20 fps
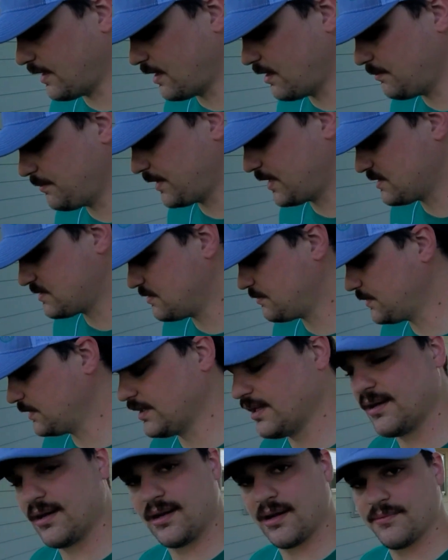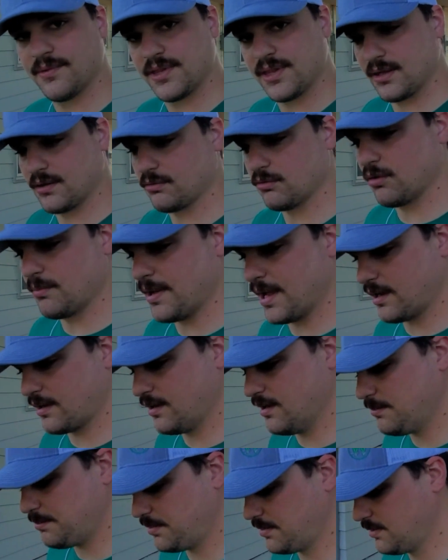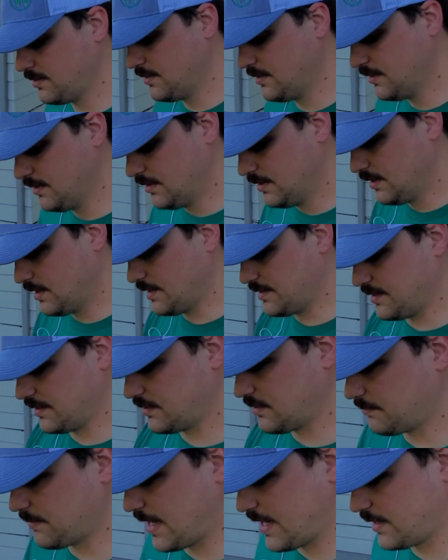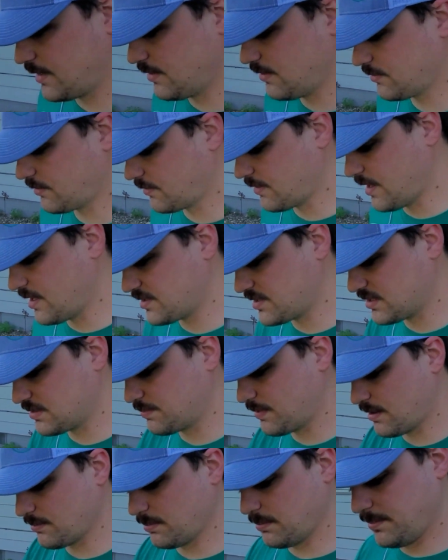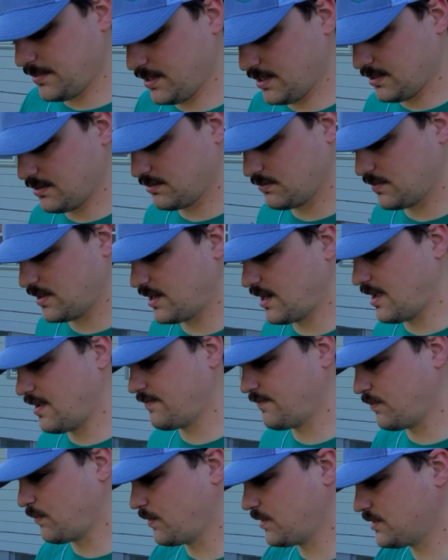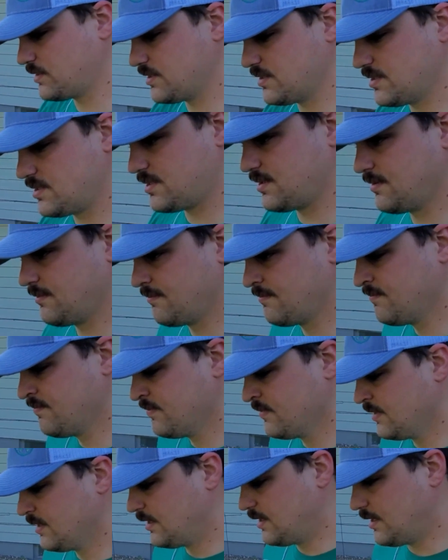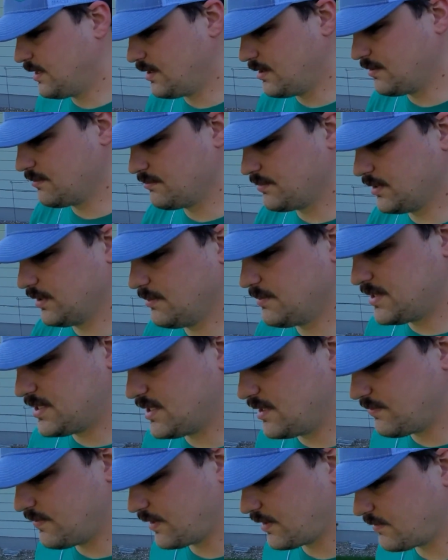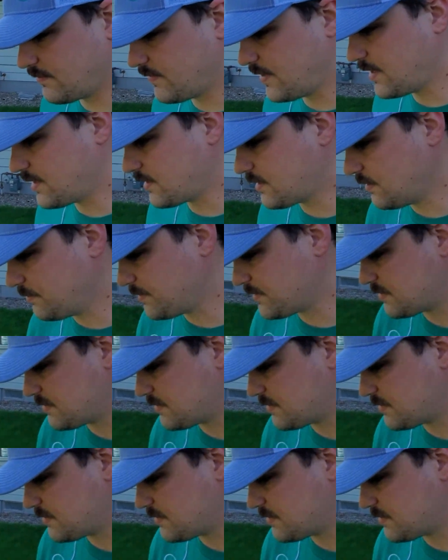now because I've been letting everything grow back up. I think that back here the grass is probably at 3.5, 4 inches. But let me see if I can find a couple